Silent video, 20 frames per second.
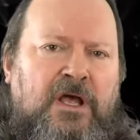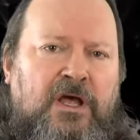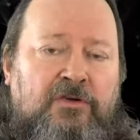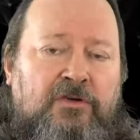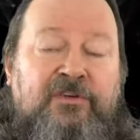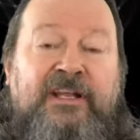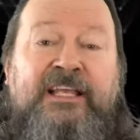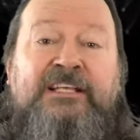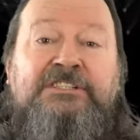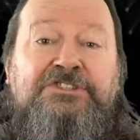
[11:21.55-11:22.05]

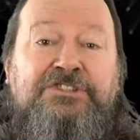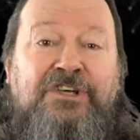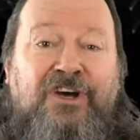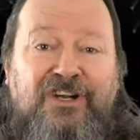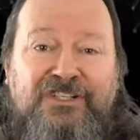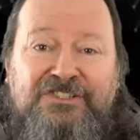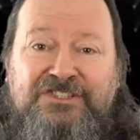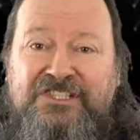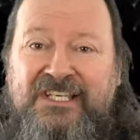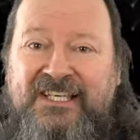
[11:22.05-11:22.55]

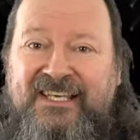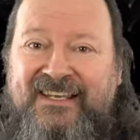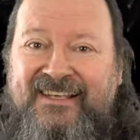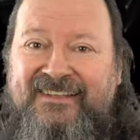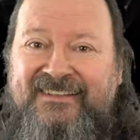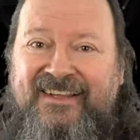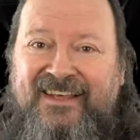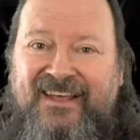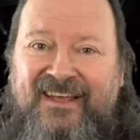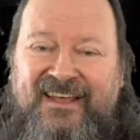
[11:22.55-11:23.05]

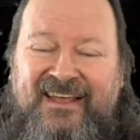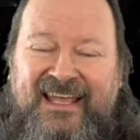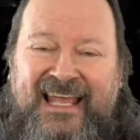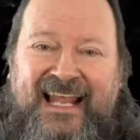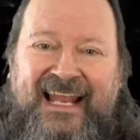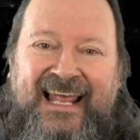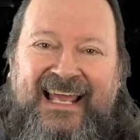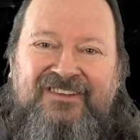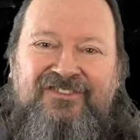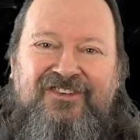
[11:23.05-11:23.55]
recharging the
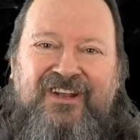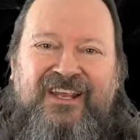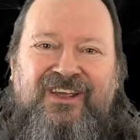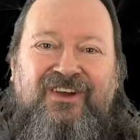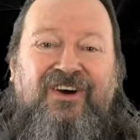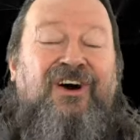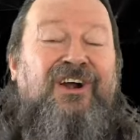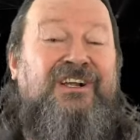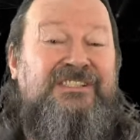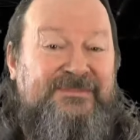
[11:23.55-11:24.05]
electric
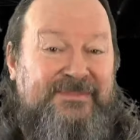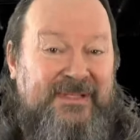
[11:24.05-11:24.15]
cars,